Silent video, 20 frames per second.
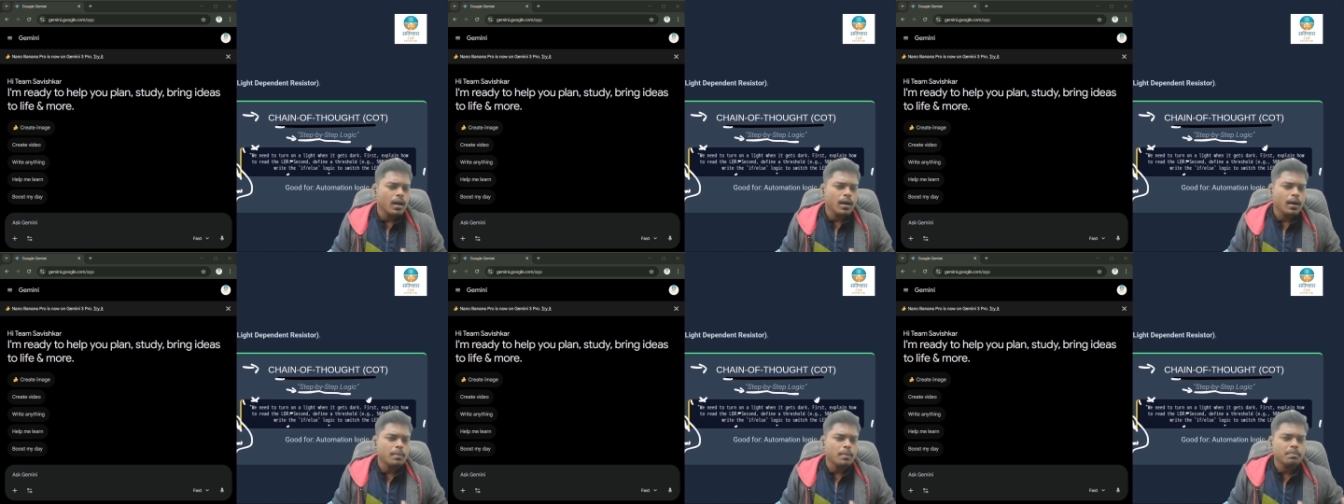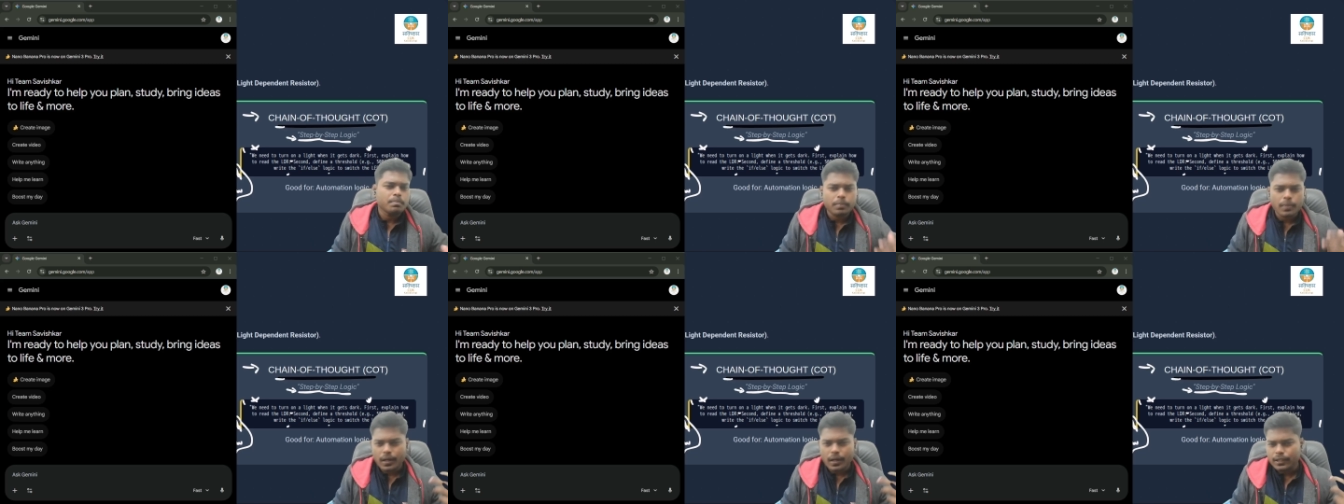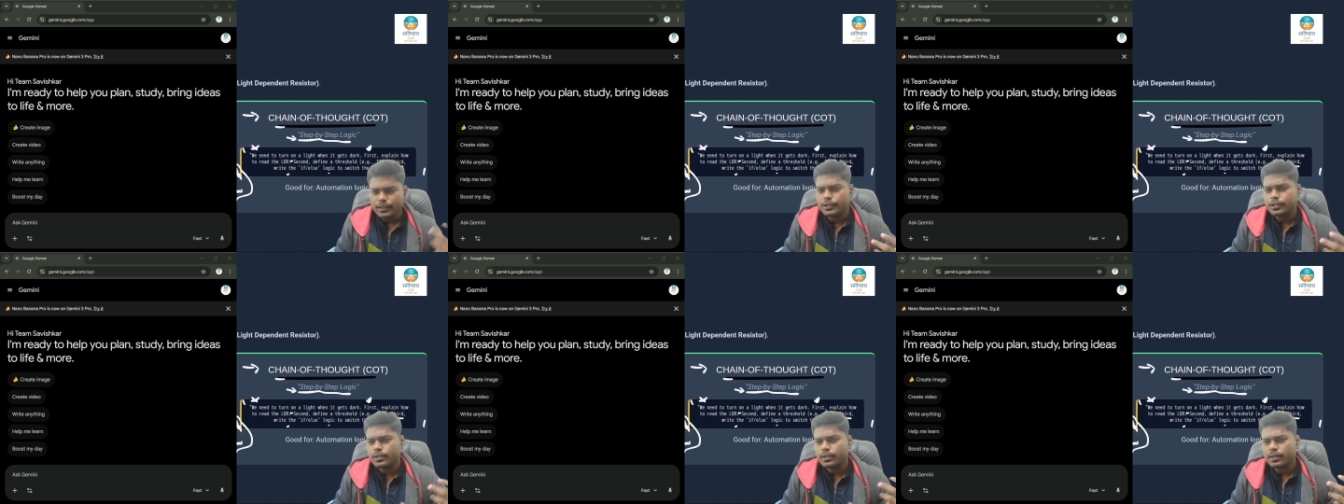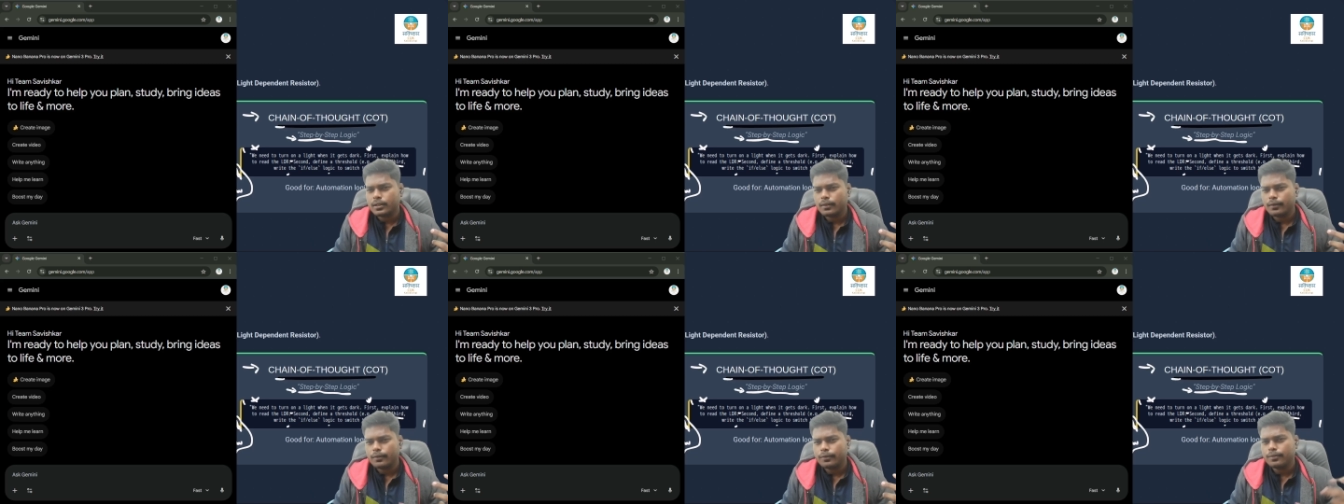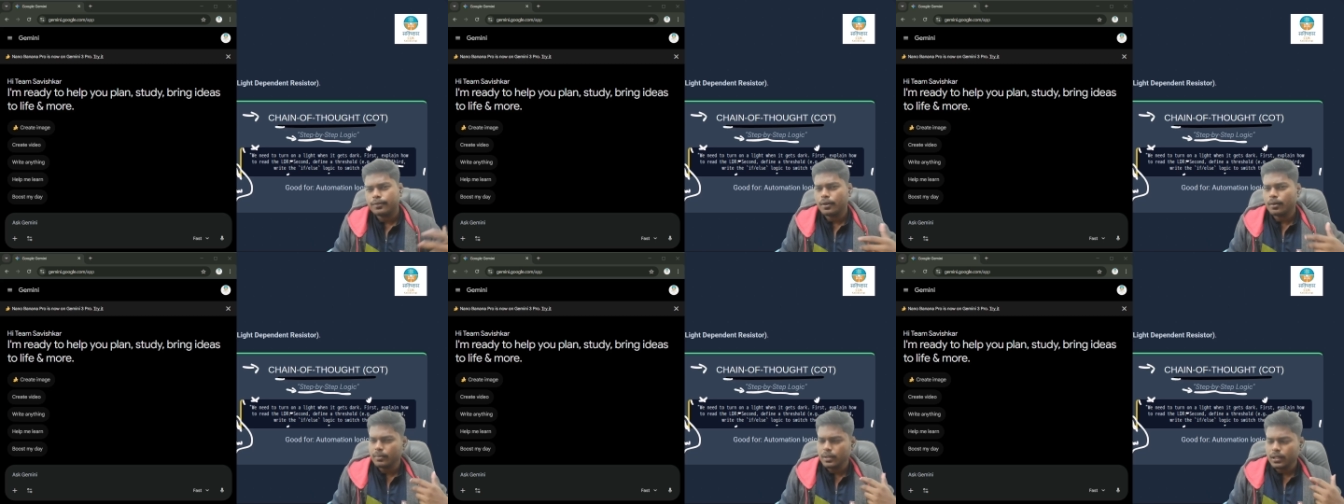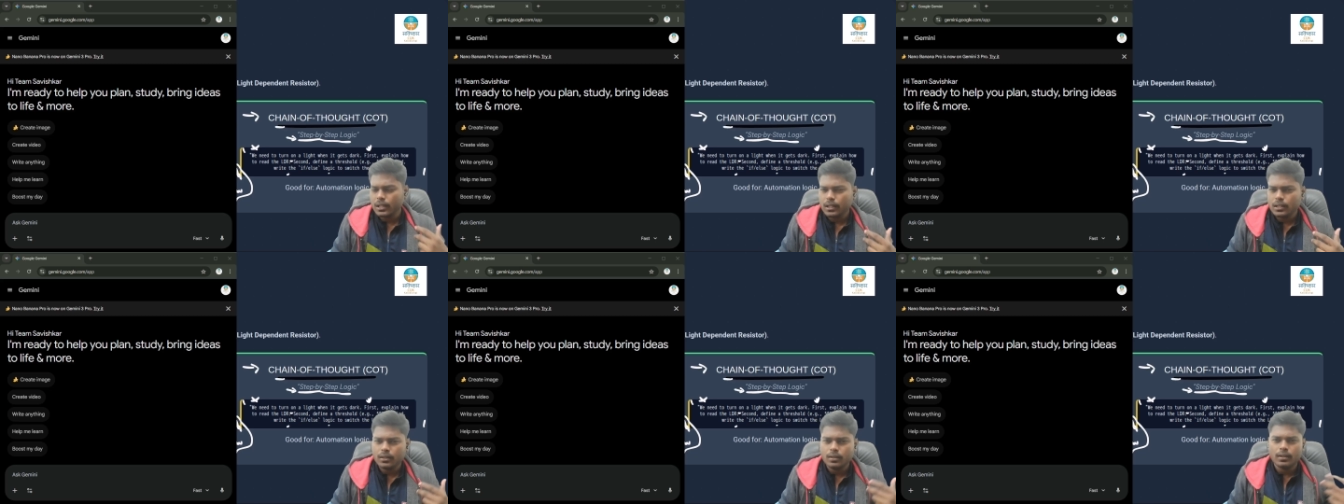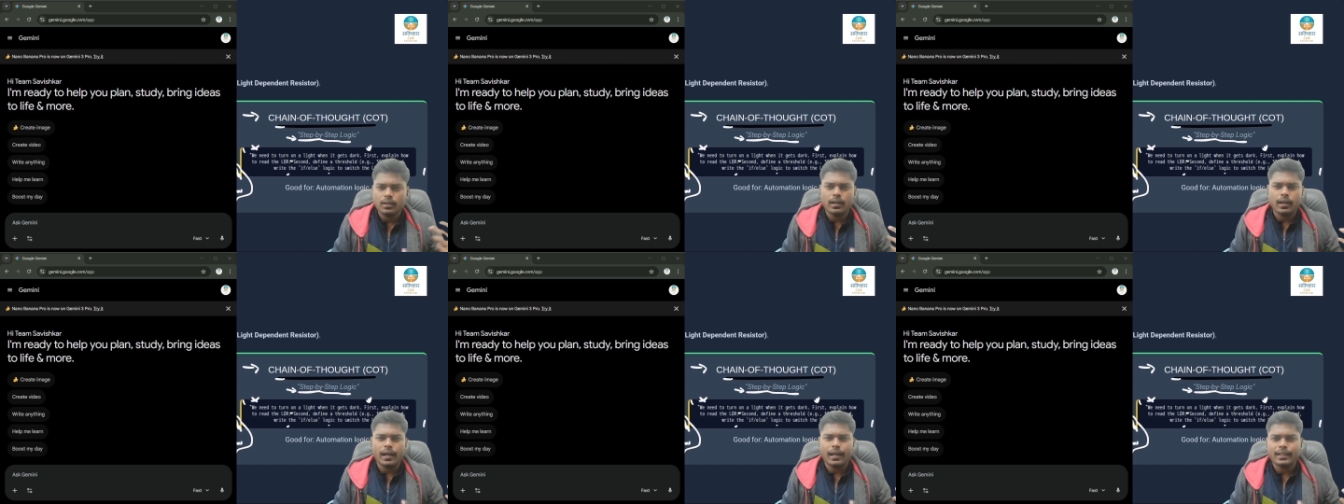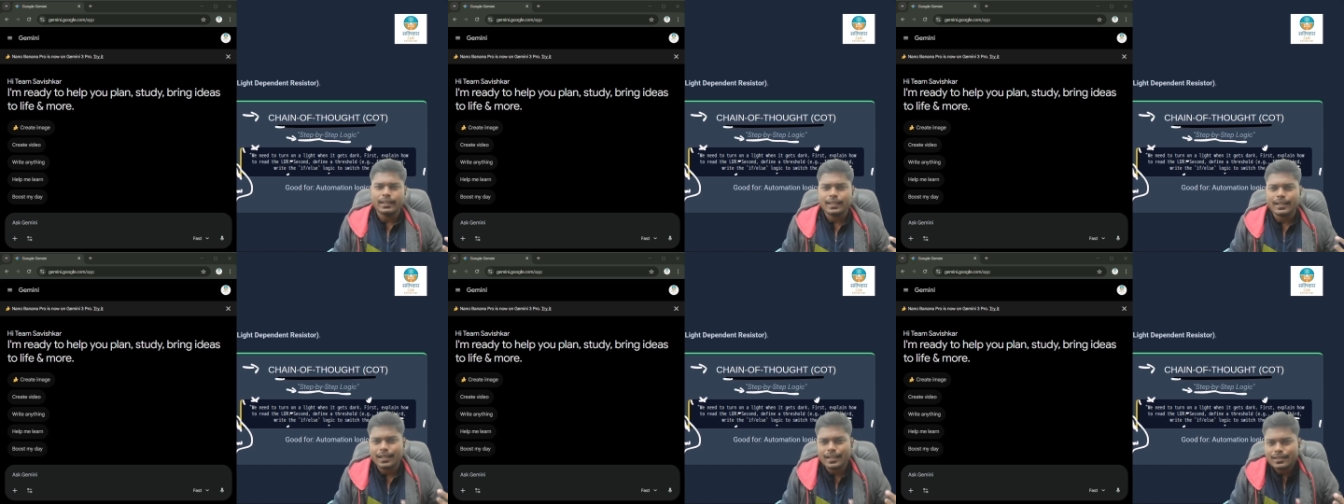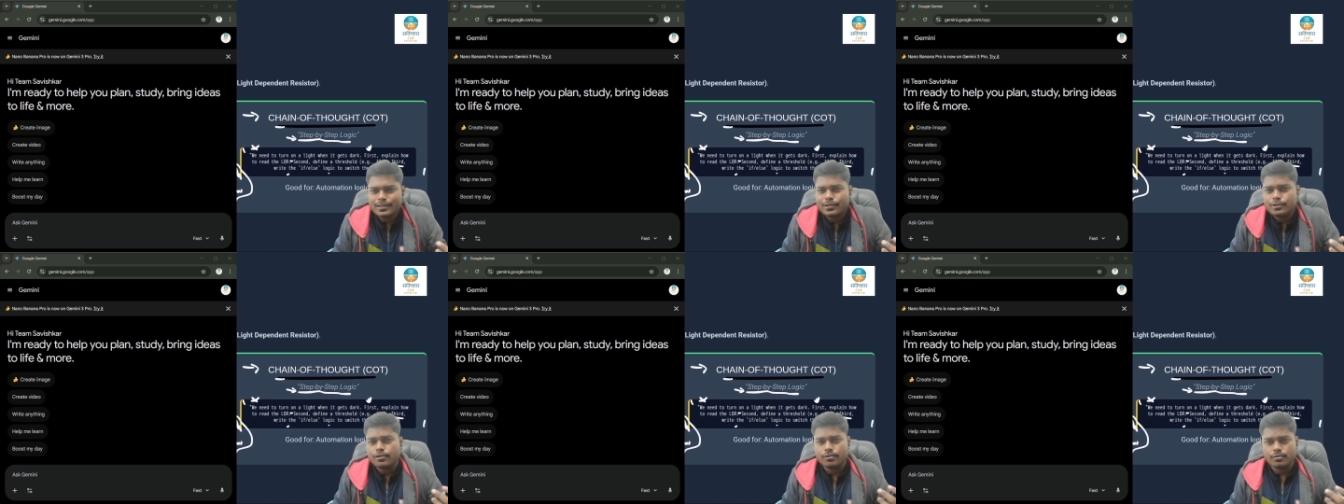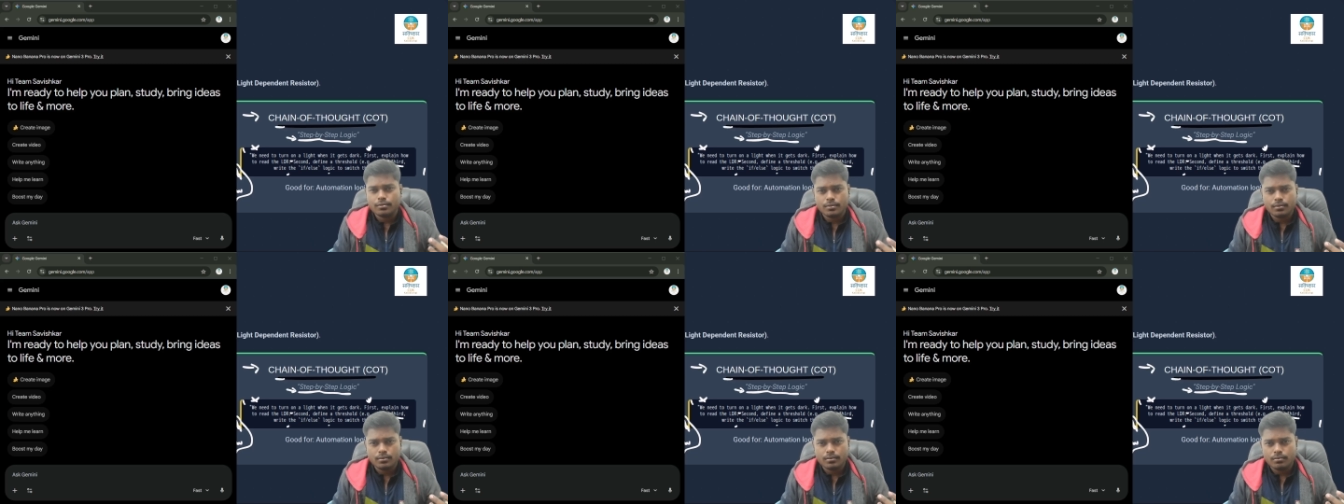But for me, I guess